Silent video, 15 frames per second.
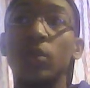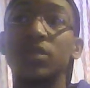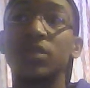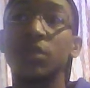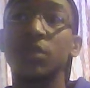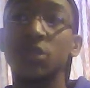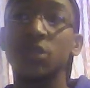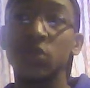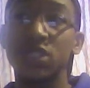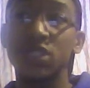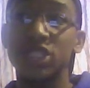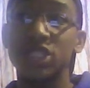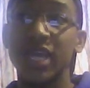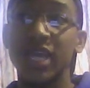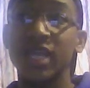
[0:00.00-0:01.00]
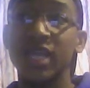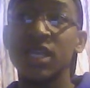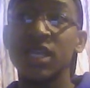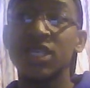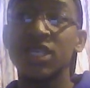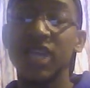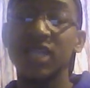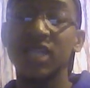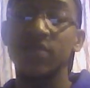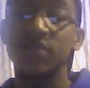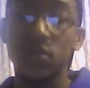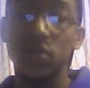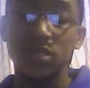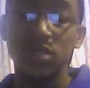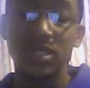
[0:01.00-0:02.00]
someone uses shade, shade is
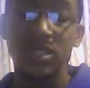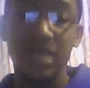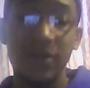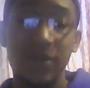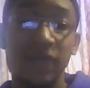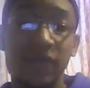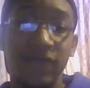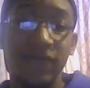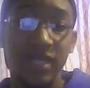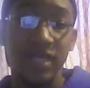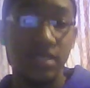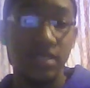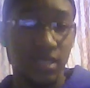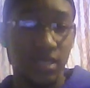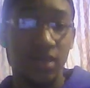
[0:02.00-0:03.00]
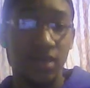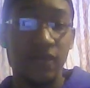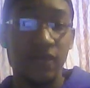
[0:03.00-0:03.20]
most of the time offensive.